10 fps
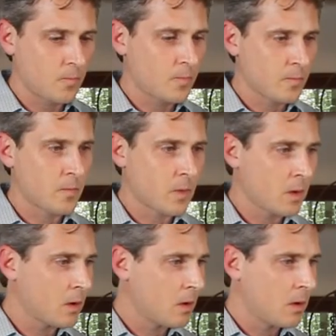
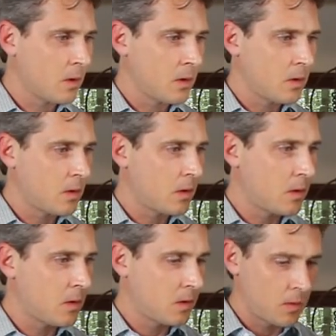
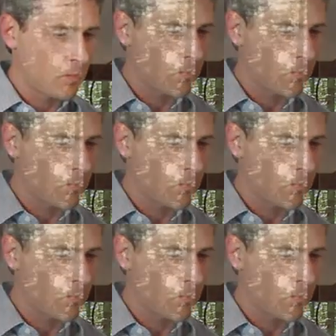[no speech]